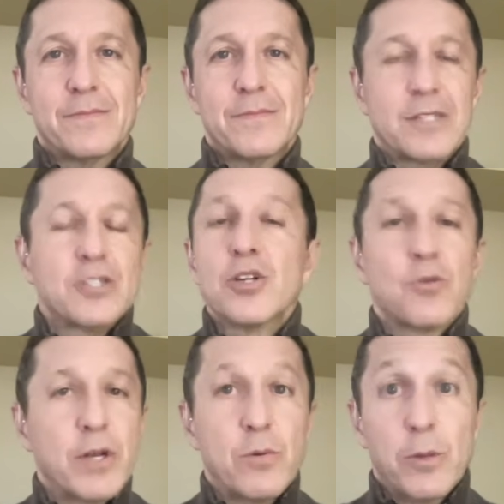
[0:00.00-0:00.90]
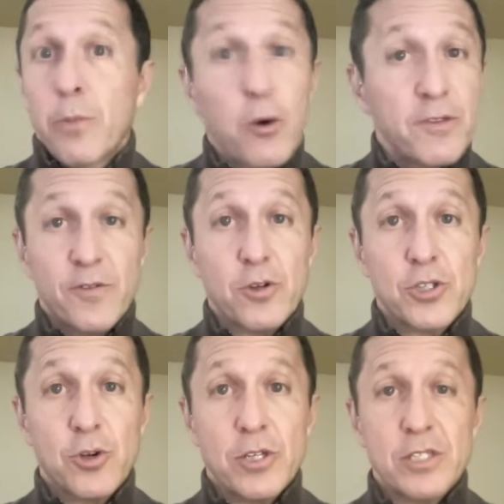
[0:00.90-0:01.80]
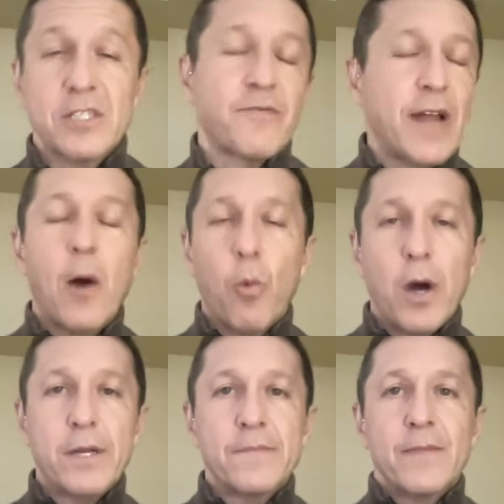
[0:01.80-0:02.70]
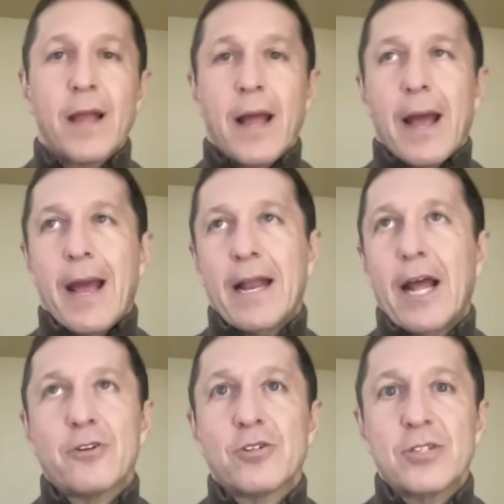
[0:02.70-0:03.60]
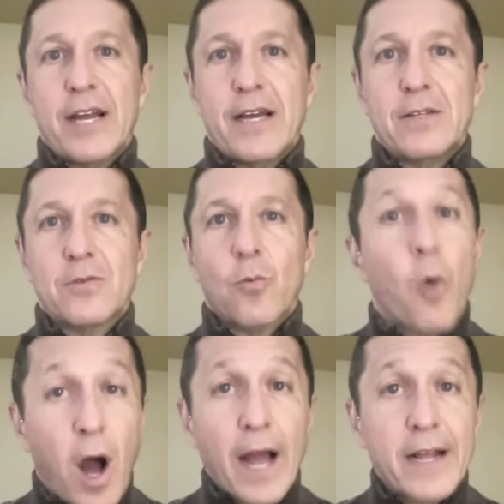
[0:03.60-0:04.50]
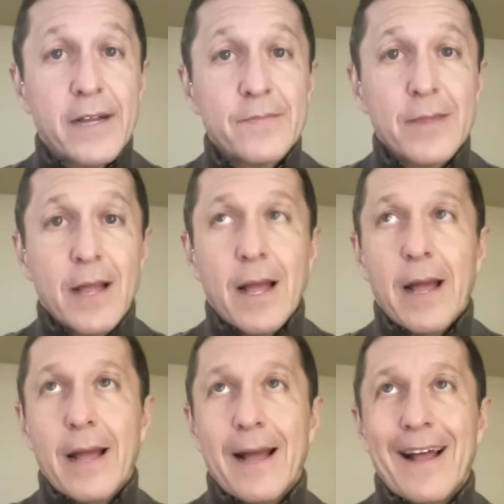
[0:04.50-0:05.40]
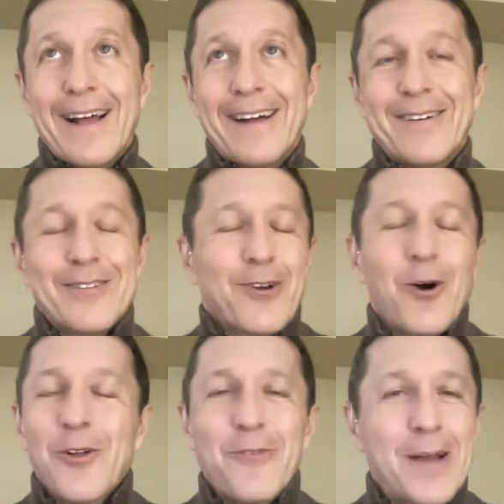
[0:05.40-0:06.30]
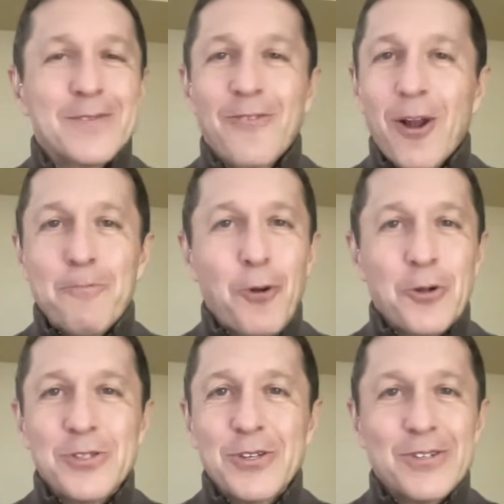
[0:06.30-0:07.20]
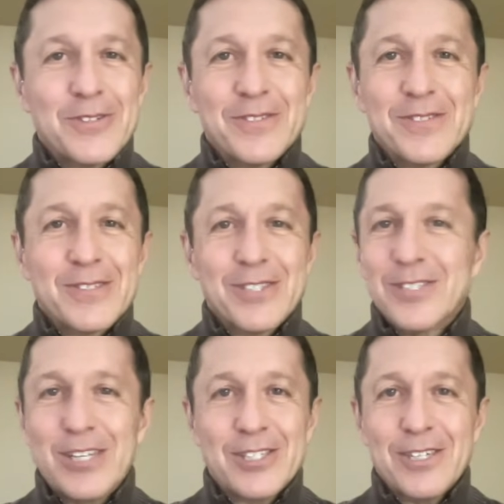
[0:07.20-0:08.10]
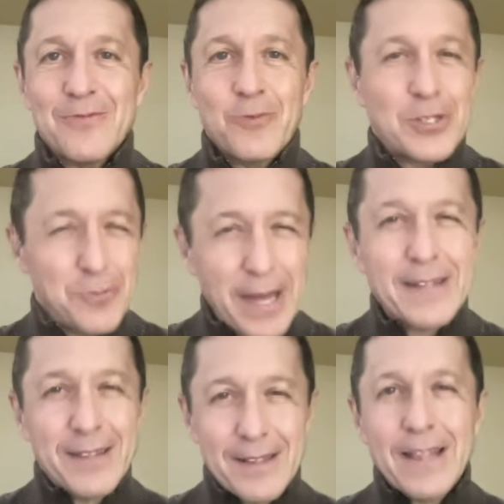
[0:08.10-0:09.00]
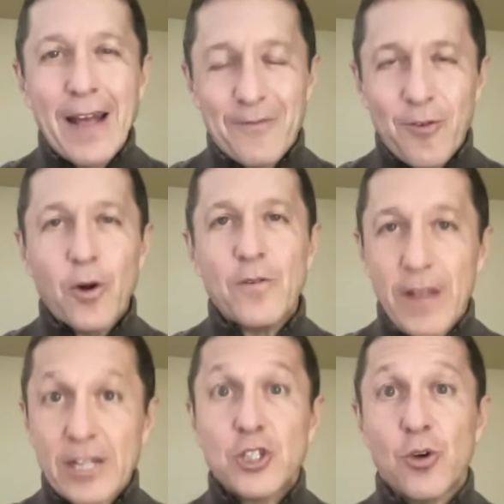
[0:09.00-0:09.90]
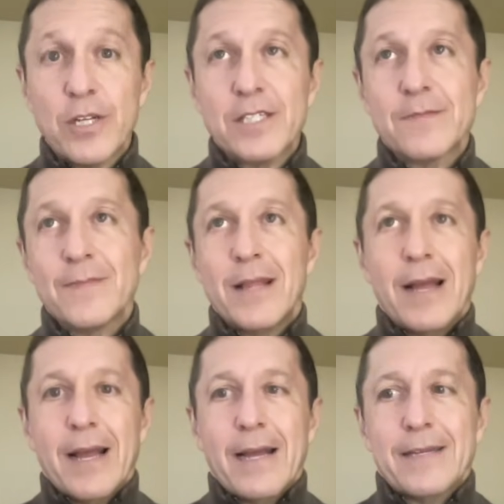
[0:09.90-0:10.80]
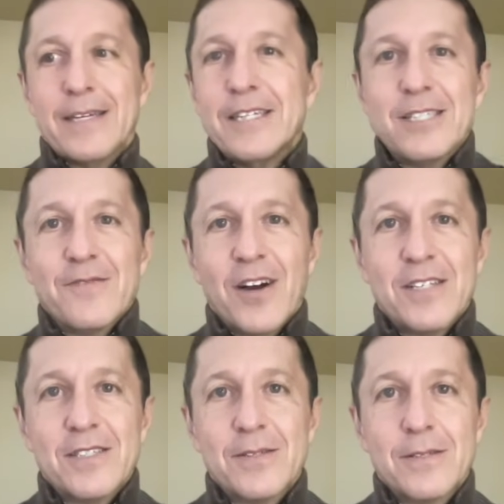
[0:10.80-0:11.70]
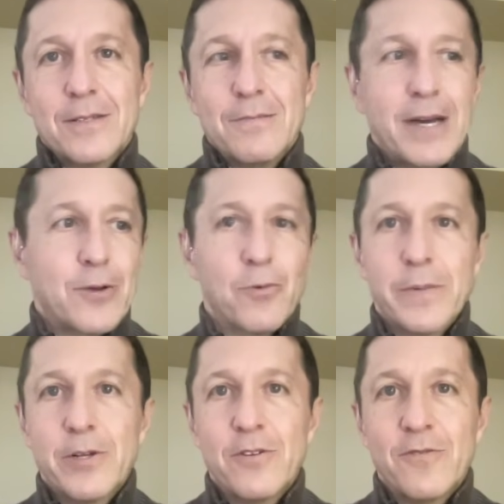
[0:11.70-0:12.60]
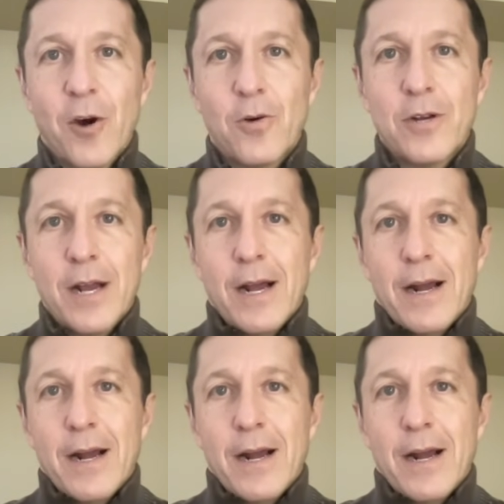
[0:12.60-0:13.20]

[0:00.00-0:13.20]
disagree with both of those choices, if not one. And I understand why. The Hall of Fame is a very personal decision when you make that vote, that choice. And each of us, men and women who vote,